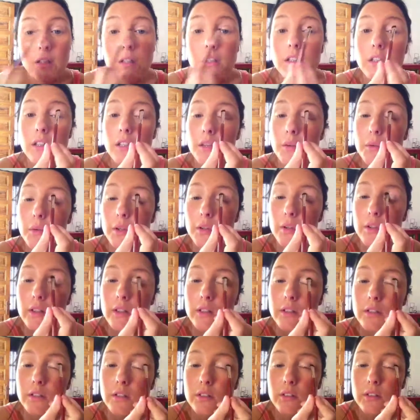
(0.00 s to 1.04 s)
So there we go,
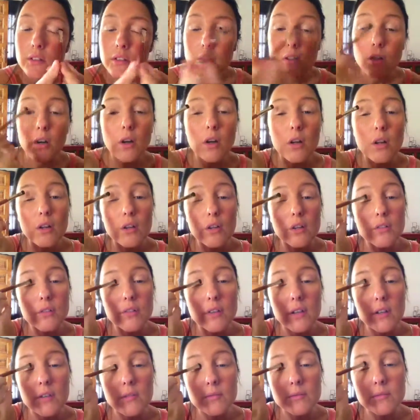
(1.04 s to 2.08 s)
that's just all
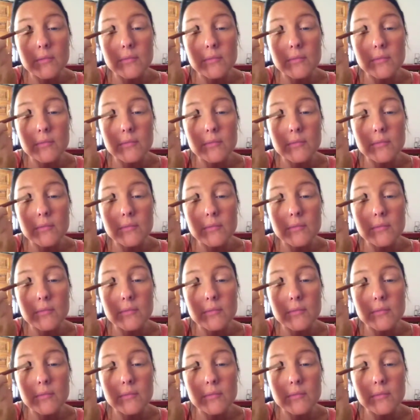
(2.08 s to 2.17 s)
over